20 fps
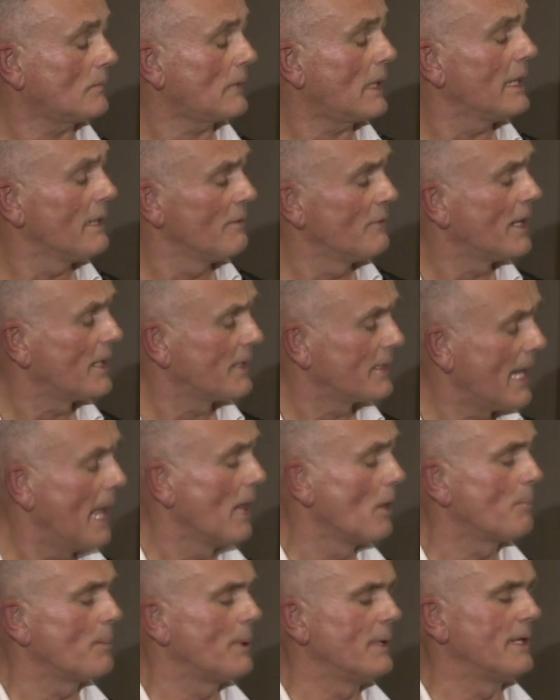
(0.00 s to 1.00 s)
if he could
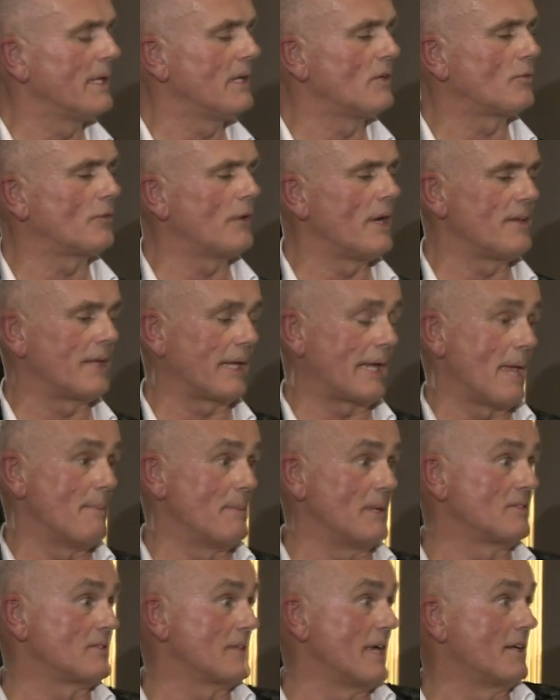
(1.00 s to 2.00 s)
help. And his friend, the
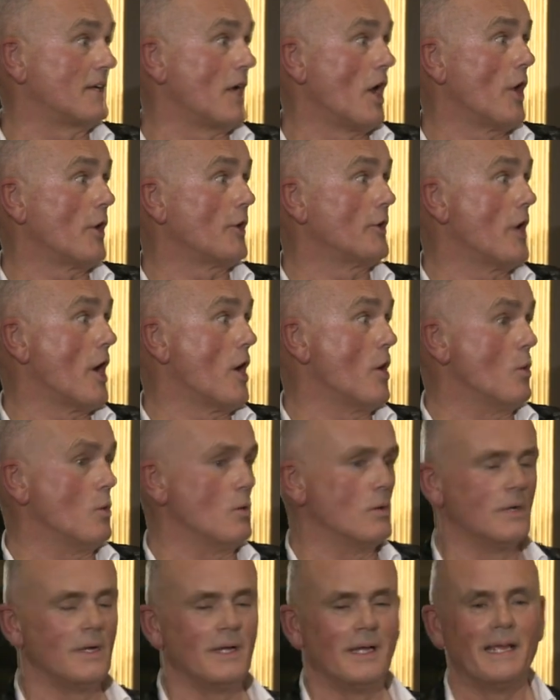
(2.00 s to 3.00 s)
chemist, said, no.
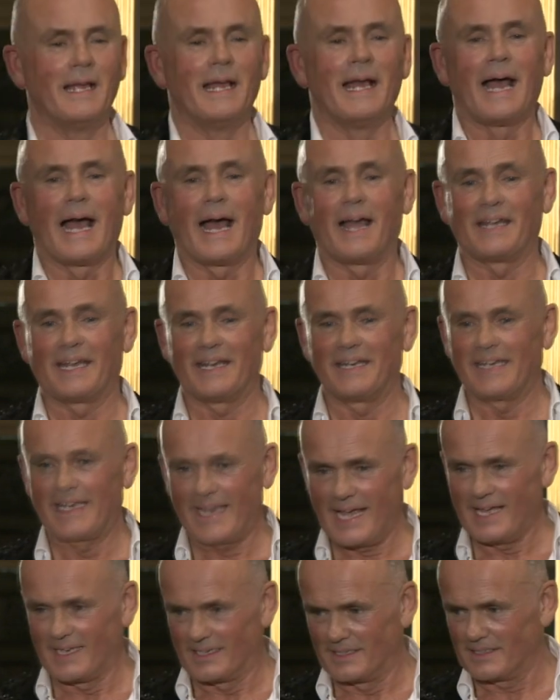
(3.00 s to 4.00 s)
And in the
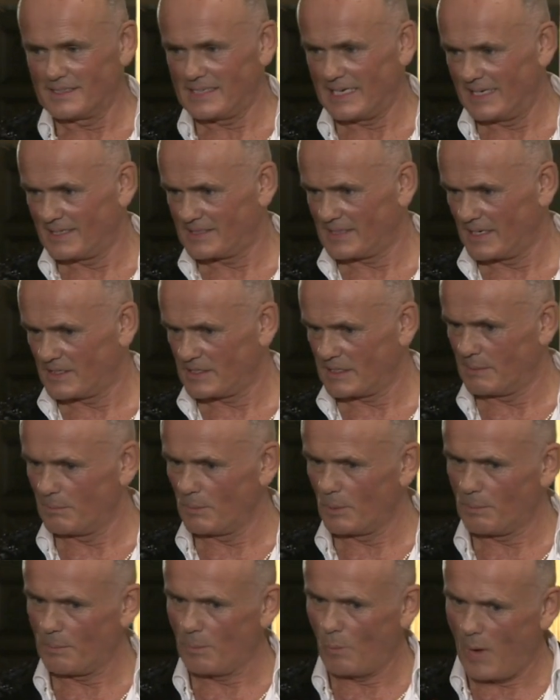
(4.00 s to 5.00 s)
end, he said to him,
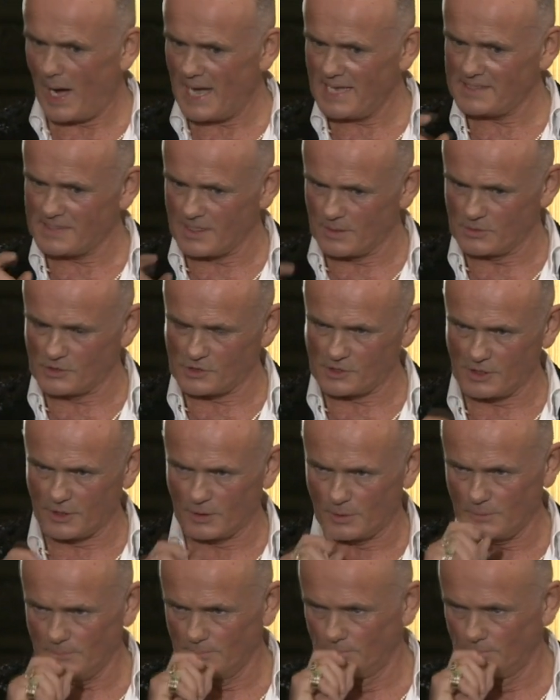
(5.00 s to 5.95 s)
well, why don't you